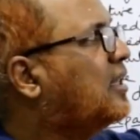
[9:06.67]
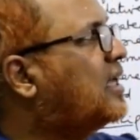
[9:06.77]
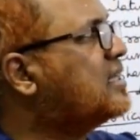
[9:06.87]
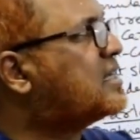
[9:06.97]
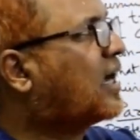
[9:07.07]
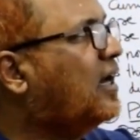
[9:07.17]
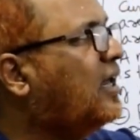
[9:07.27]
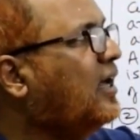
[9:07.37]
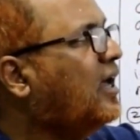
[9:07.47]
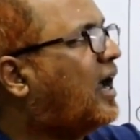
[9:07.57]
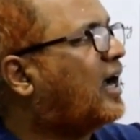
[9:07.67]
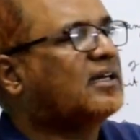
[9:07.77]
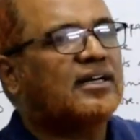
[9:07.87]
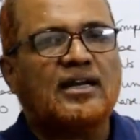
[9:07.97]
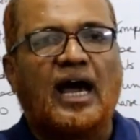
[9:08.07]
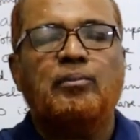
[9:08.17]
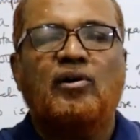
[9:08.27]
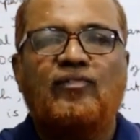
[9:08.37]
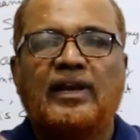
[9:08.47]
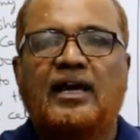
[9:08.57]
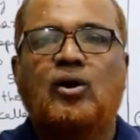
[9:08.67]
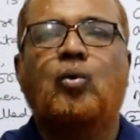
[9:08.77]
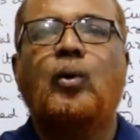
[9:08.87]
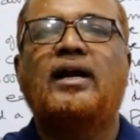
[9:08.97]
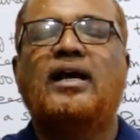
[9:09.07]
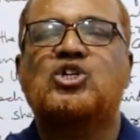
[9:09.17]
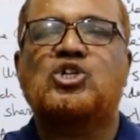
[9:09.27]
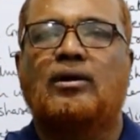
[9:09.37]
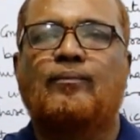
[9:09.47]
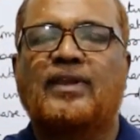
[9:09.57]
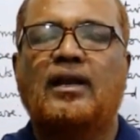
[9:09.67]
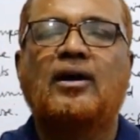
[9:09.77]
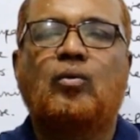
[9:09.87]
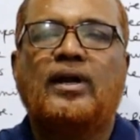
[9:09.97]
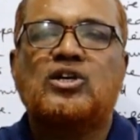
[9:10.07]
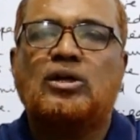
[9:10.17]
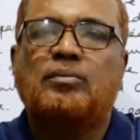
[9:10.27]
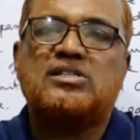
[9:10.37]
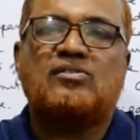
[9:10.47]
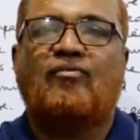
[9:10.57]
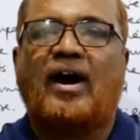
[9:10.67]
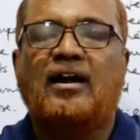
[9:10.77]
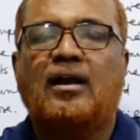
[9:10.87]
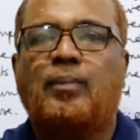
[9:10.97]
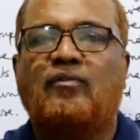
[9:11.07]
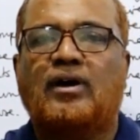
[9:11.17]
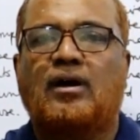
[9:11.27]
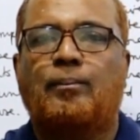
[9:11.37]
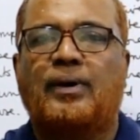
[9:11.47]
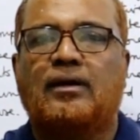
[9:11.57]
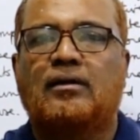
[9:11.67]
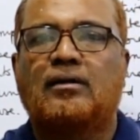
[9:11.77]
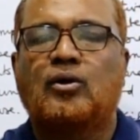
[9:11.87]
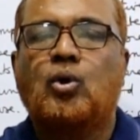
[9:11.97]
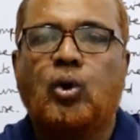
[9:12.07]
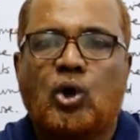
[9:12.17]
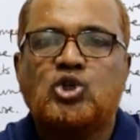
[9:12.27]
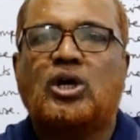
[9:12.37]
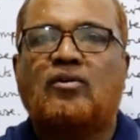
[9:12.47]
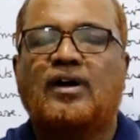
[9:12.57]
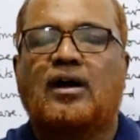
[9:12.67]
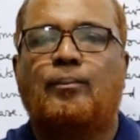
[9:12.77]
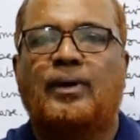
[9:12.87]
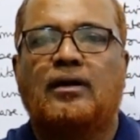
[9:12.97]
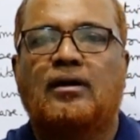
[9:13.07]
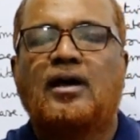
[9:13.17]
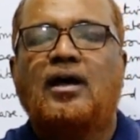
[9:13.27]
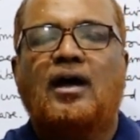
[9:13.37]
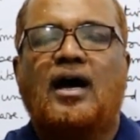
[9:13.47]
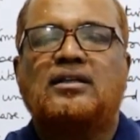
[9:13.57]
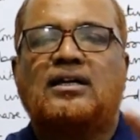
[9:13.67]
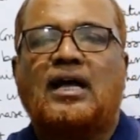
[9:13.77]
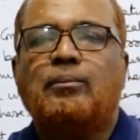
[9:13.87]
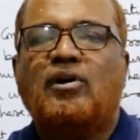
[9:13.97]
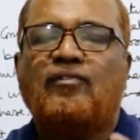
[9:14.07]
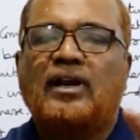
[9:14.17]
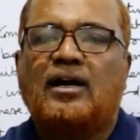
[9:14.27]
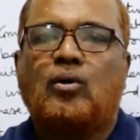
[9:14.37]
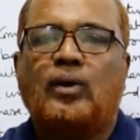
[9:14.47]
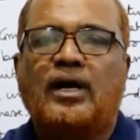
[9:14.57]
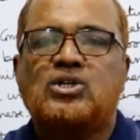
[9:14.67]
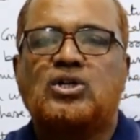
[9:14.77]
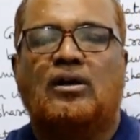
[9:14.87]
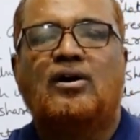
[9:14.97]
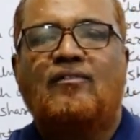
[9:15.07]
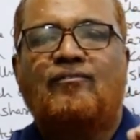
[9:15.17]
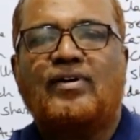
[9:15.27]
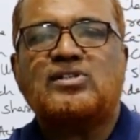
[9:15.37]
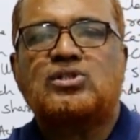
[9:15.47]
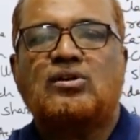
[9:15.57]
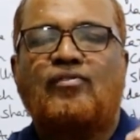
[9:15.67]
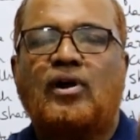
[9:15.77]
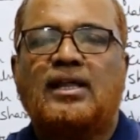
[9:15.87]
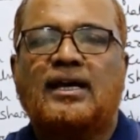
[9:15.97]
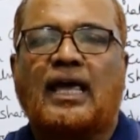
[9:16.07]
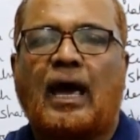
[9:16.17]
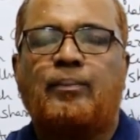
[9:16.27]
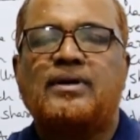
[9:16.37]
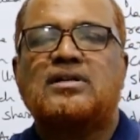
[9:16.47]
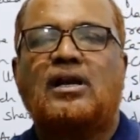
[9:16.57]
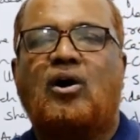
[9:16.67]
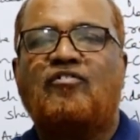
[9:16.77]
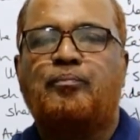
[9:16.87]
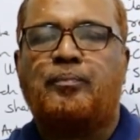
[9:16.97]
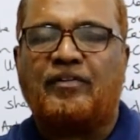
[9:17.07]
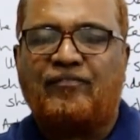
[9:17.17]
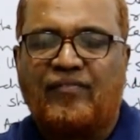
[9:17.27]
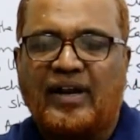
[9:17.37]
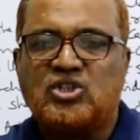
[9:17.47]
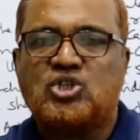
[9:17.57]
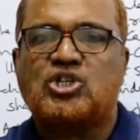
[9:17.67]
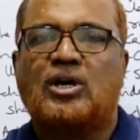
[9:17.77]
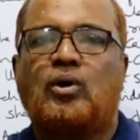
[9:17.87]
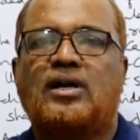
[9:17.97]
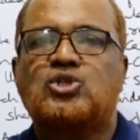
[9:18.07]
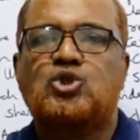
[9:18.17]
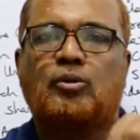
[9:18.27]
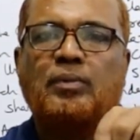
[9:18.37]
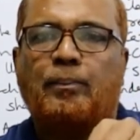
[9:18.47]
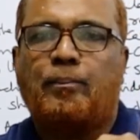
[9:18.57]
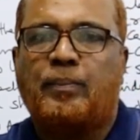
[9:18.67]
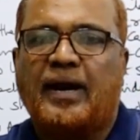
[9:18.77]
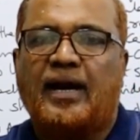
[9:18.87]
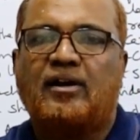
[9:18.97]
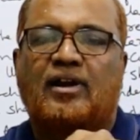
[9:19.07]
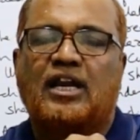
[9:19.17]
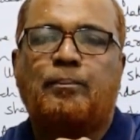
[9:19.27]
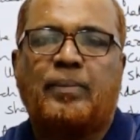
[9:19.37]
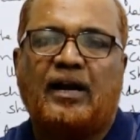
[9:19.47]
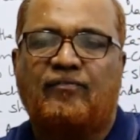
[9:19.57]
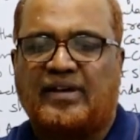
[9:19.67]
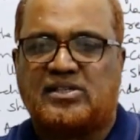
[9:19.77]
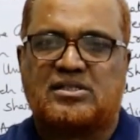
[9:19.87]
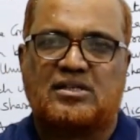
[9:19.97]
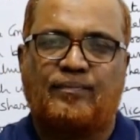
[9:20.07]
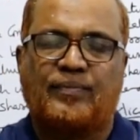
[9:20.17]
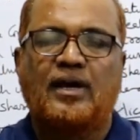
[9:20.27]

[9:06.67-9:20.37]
Then secondly, at the time of liquidation, liquidation means wind up of the company, closure of the company. At the time of liquidation, first of all, the capital of preference shareholders should be paid, repaid first.